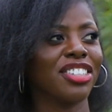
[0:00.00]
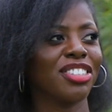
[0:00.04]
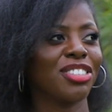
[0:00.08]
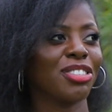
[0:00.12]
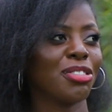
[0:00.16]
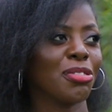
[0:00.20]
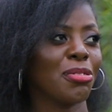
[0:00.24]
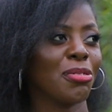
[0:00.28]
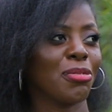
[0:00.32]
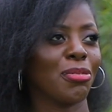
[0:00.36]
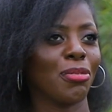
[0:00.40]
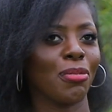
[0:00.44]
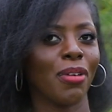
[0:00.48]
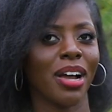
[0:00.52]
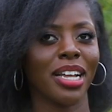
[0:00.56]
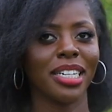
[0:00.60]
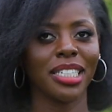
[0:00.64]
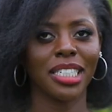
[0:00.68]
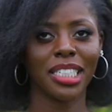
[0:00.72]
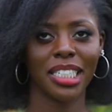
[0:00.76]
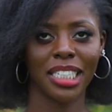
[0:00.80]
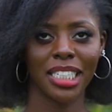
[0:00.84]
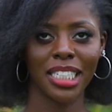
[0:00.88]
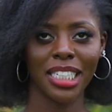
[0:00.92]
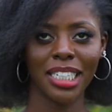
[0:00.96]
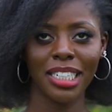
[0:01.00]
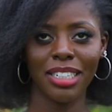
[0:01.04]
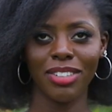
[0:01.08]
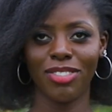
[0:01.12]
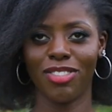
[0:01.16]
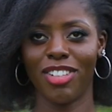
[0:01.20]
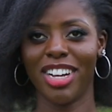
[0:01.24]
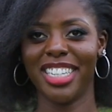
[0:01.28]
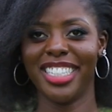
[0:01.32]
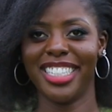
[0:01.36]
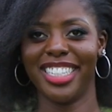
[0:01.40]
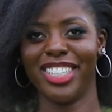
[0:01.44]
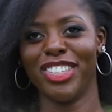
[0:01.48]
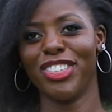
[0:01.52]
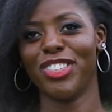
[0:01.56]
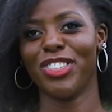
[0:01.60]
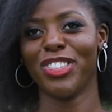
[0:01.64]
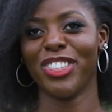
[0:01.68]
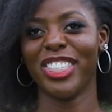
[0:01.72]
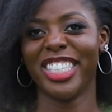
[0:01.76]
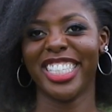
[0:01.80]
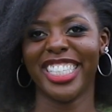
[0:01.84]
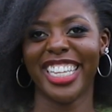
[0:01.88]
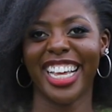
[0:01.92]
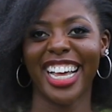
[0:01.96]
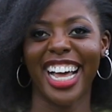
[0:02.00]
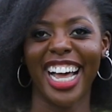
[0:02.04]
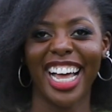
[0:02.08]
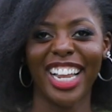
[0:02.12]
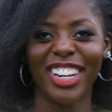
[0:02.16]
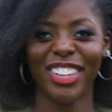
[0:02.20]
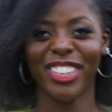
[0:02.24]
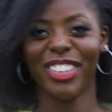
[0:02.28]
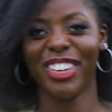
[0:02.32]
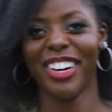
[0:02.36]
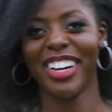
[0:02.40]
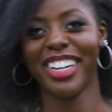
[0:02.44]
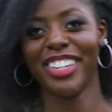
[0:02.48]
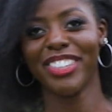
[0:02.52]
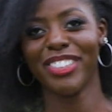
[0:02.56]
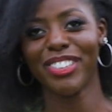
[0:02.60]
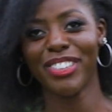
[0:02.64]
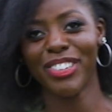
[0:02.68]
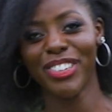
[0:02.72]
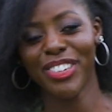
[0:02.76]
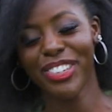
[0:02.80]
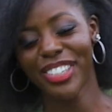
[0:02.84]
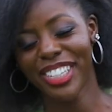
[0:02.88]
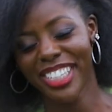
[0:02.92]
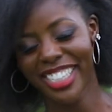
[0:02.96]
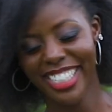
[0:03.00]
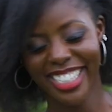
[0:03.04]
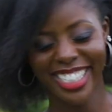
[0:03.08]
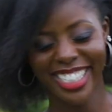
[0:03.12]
wordy, wanting to say hello and all.